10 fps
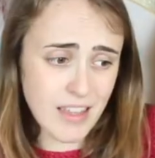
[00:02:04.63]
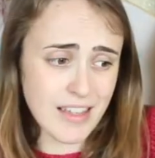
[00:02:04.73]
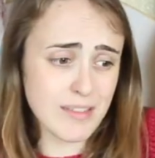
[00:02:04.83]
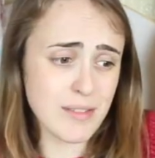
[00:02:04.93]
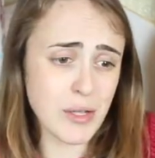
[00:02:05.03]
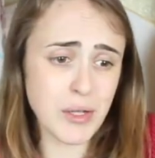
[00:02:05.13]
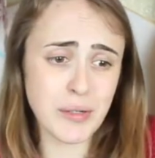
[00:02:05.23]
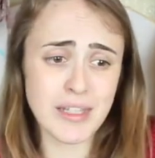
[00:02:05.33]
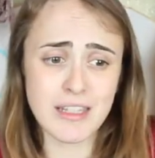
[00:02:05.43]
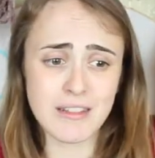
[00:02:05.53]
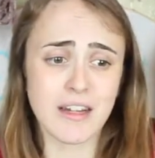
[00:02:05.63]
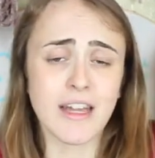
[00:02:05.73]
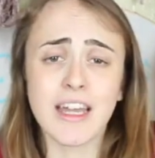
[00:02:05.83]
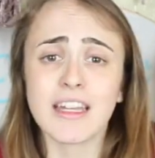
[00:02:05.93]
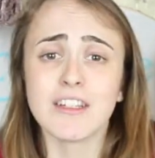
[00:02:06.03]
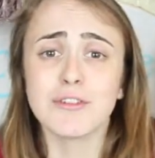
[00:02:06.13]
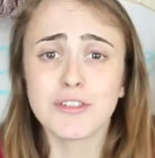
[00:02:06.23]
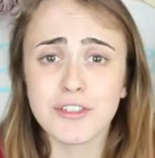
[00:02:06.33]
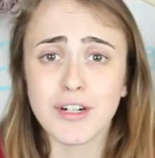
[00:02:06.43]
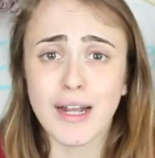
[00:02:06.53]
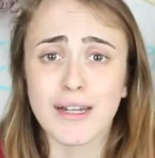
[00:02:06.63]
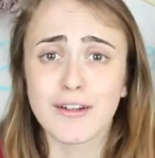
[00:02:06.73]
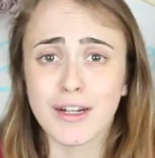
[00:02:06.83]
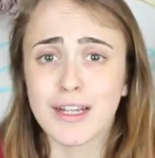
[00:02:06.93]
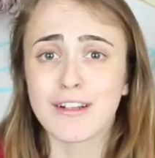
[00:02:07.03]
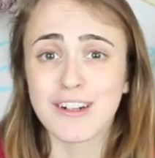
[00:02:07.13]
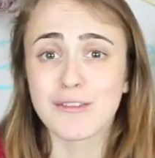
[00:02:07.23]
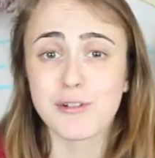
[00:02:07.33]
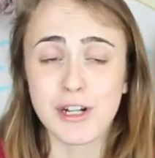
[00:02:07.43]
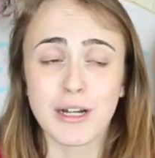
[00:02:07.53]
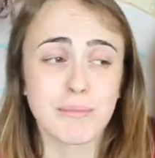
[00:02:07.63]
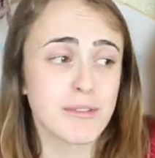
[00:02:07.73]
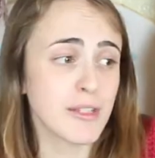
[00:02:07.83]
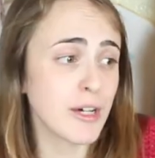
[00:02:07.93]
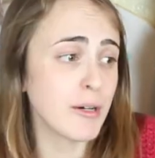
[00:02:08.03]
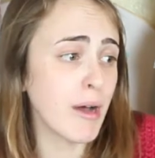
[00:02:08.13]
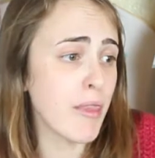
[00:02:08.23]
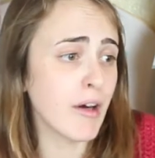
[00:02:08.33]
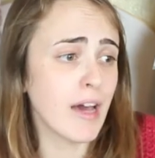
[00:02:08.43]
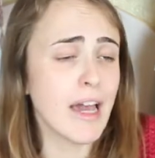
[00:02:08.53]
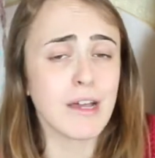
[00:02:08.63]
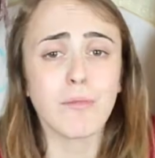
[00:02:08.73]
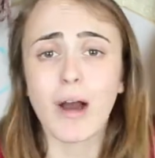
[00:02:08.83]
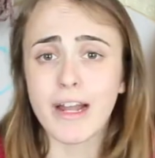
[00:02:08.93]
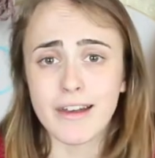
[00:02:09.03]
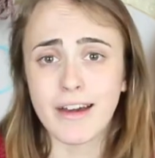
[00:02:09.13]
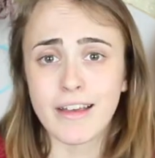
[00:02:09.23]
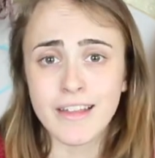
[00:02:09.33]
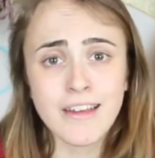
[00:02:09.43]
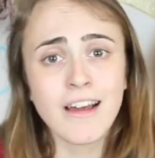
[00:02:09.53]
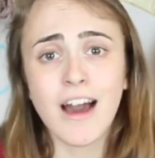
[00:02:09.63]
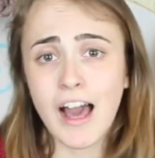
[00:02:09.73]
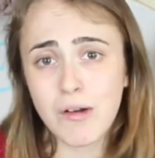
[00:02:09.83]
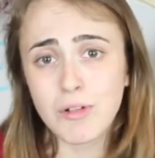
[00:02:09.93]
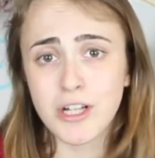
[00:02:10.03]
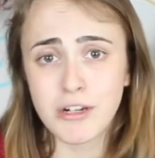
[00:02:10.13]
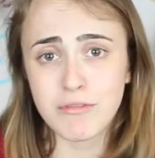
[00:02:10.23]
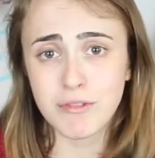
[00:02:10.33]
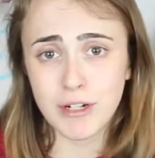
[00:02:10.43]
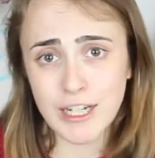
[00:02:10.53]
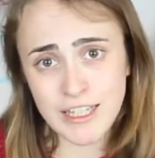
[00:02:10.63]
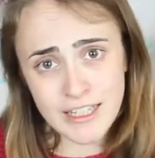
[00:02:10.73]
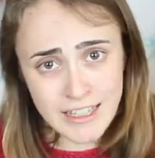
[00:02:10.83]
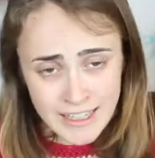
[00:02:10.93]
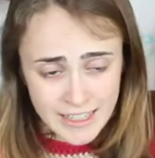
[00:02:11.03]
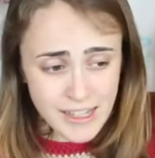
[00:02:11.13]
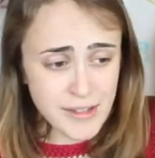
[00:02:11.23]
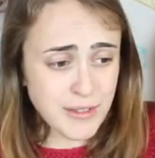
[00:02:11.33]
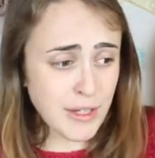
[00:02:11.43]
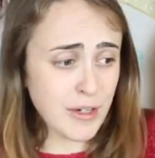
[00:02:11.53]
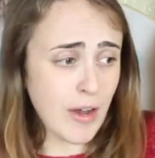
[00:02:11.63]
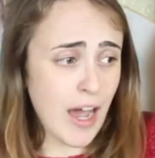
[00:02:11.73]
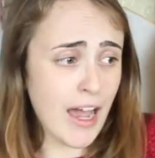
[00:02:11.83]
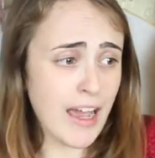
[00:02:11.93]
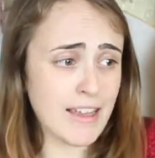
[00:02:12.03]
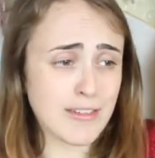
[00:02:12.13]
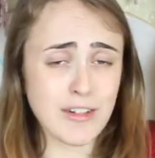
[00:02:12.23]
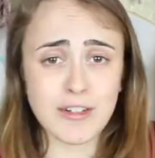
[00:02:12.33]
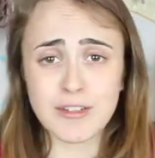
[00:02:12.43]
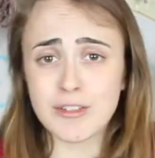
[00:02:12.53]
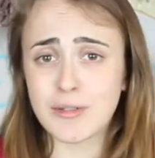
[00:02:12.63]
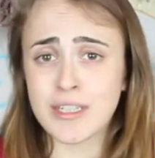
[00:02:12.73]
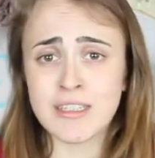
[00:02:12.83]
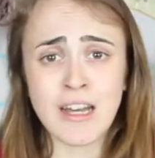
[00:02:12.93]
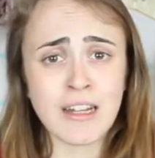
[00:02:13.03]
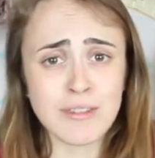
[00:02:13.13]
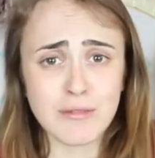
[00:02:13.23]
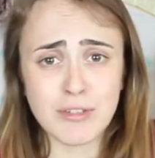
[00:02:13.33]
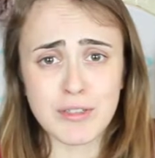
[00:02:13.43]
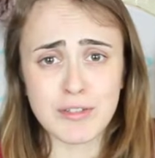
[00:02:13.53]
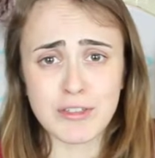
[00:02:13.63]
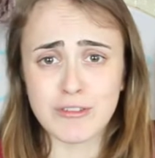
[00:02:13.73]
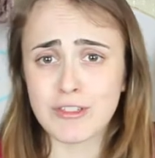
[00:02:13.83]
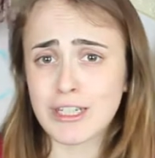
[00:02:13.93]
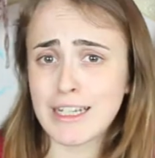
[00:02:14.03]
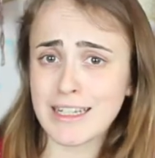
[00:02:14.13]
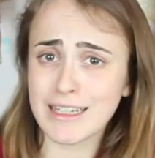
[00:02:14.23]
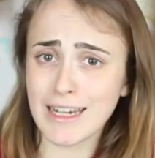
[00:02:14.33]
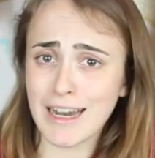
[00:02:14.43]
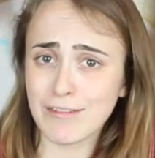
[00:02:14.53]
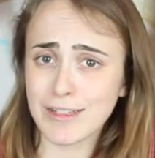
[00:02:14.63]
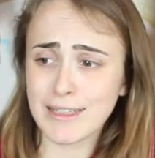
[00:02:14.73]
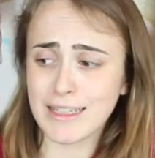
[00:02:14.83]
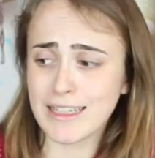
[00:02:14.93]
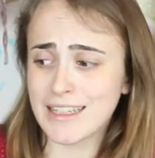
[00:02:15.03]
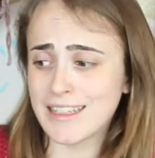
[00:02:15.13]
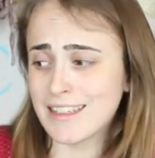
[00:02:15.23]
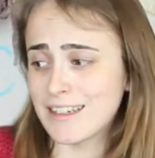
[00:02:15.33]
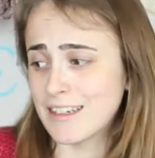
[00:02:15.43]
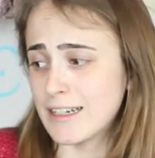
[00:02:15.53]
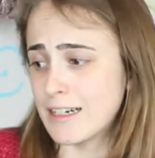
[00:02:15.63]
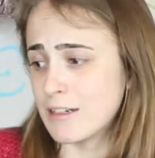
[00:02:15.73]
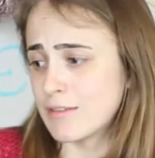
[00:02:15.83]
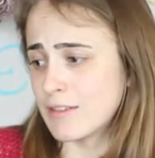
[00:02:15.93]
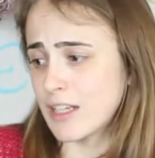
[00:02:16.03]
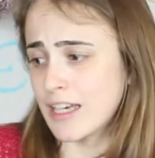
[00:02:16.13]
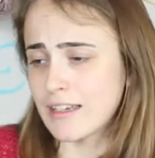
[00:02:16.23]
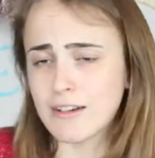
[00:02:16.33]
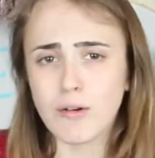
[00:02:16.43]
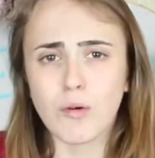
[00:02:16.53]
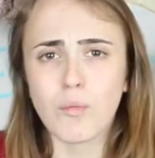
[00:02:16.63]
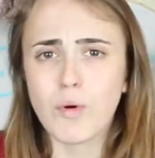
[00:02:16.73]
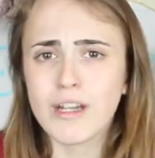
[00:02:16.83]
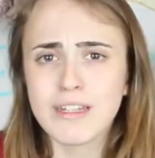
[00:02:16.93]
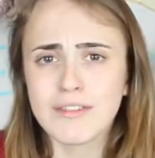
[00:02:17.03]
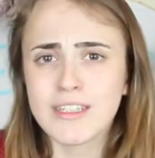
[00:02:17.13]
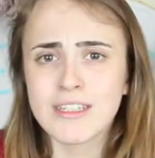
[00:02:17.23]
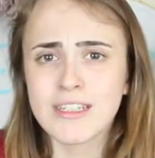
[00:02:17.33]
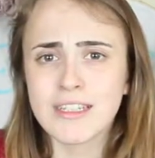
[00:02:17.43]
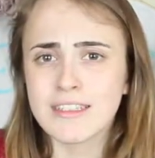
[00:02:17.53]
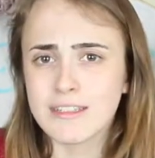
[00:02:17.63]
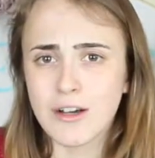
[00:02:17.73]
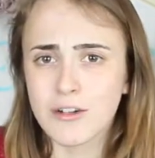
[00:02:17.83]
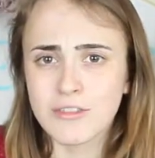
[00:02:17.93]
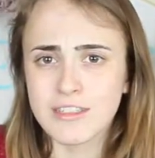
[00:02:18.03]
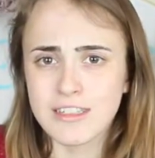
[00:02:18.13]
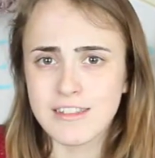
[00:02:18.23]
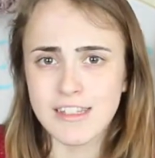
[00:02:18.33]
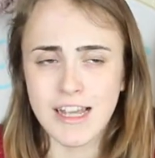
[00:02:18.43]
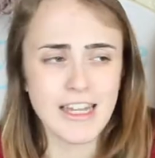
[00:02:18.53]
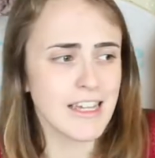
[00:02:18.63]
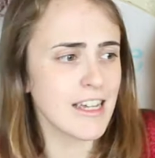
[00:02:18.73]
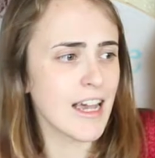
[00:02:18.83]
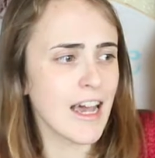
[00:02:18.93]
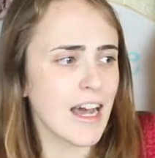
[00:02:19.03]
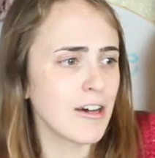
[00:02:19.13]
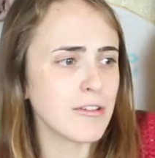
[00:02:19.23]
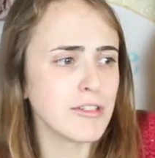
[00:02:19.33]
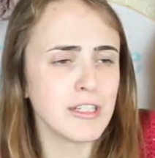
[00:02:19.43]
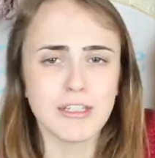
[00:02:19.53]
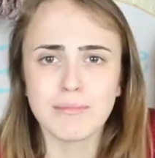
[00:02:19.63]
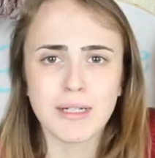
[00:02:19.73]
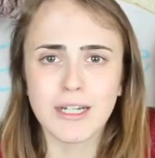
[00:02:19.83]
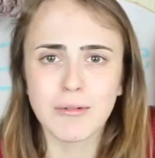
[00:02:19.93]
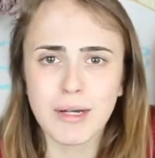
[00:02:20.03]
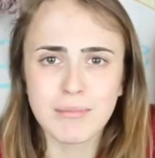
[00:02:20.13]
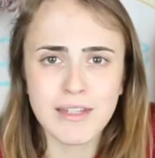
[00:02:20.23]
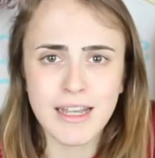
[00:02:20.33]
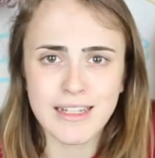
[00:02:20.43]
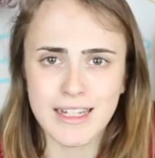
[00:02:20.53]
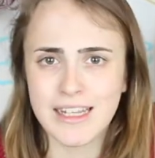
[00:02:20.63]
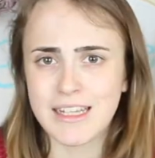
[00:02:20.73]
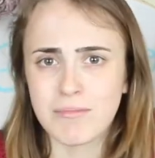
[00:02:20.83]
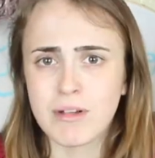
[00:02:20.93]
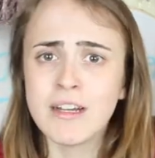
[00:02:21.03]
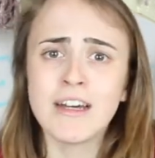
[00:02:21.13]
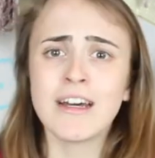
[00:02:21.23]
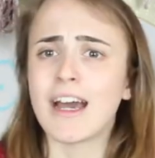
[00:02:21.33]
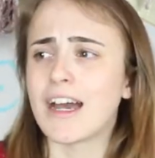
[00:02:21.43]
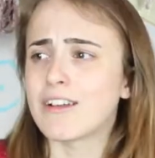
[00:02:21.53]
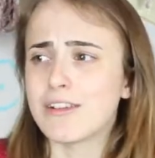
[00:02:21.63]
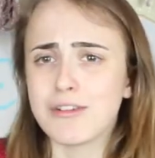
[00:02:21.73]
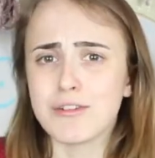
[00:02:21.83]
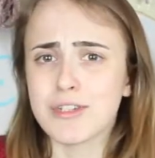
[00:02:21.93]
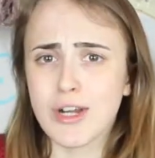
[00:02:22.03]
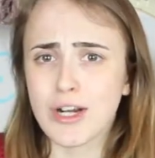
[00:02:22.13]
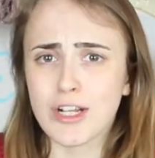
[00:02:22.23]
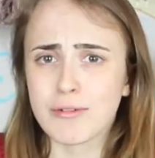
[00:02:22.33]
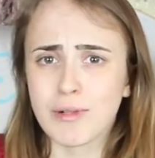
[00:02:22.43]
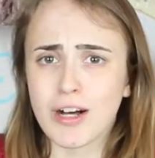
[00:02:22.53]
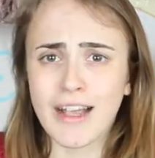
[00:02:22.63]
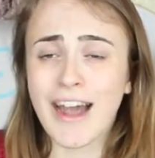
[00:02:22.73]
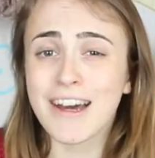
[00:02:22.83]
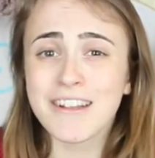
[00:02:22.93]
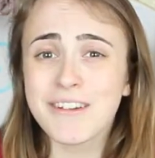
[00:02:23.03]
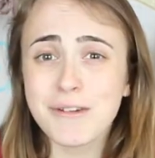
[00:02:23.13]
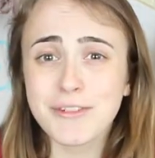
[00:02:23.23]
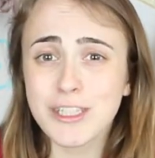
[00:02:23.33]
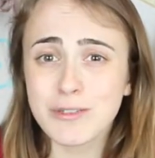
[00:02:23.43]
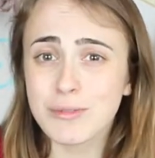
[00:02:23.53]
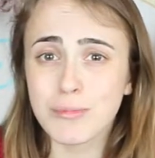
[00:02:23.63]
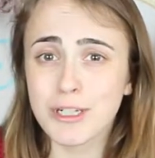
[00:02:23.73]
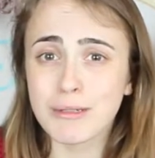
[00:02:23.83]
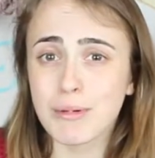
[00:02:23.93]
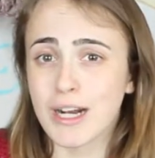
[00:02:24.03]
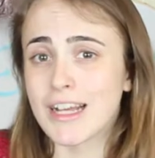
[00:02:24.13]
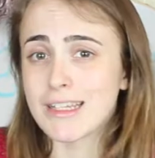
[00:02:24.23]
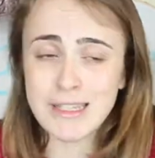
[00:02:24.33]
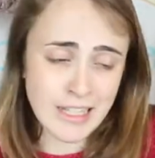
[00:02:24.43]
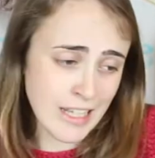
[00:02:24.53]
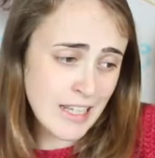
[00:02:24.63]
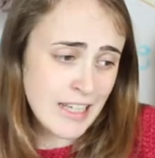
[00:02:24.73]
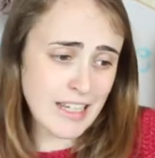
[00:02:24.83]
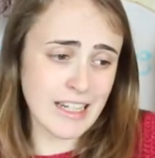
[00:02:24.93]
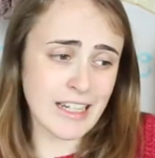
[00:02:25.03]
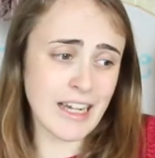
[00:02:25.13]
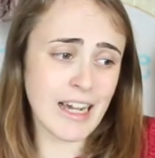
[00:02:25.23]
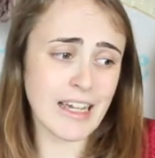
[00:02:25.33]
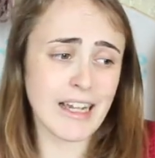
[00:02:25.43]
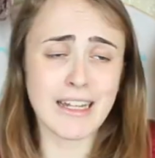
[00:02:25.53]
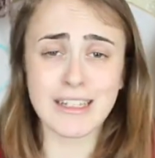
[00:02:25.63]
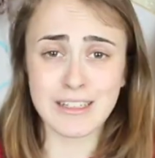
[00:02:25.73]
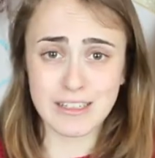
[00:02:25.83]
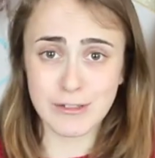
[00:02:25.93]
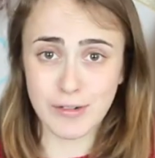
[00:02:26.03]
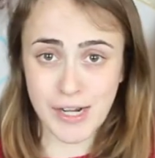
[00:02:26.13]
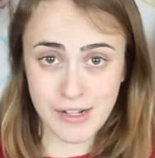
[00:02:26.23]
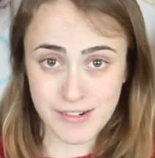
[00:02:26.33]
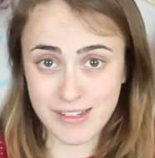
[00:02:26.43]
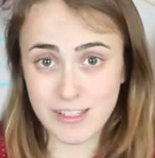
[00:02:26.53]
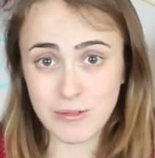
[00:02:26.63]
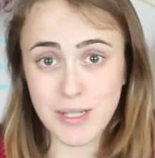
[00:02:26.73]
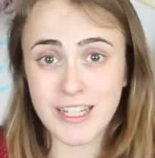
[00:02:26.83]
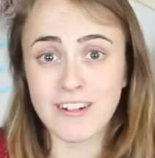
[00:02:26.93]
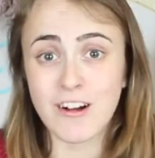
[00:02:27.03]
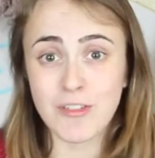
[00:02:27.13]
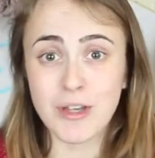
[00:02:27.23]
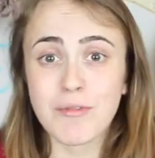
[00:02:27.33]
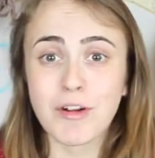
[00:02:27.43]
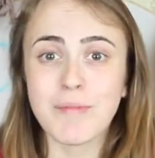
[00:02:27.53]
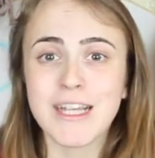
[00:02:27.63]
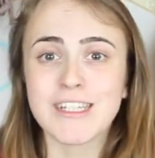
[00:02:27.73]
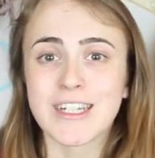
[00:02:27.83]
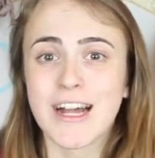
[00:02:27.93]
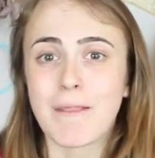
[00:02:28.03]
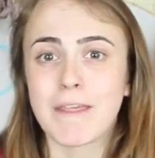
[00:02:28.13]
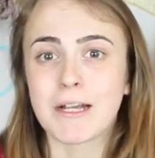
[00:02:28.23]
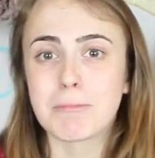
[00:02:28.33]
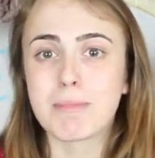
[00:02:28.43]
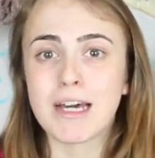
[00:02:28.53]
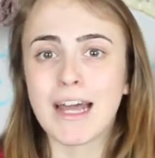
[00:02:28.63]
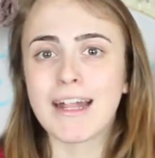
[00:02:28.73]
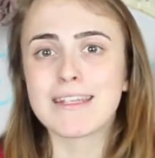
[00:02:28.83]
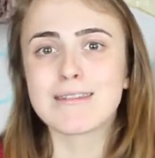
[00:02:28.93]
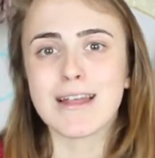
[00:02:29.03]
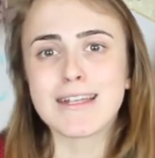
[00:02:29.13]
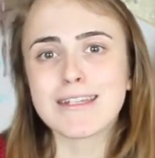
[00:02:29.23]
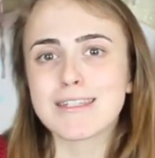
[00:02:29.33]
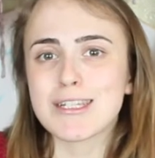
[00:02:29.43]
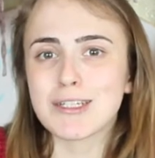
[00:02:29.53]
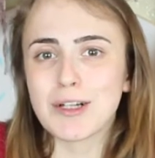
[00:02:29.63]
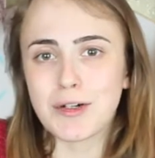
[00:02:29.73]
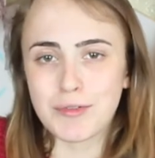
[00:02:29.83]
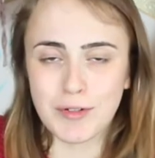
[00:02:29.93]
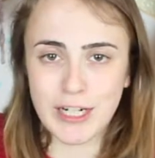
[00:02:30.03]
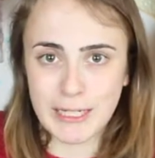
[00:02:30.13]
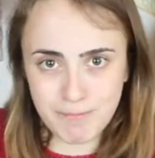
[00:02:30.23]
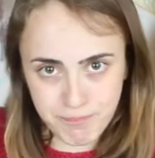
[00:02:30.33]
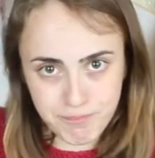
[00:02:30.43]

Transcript: And so he thought, hey, you should try to create your own job. So I thought, hey, why not? I will go for it. So I started doing tons of research, looking into everything of like, what even is a hosting site? How do you pick a website name? How do you start your blog? How do you even use WordPress? and I kind of drowned a little bit in all the information out there, but I decided to still go for it.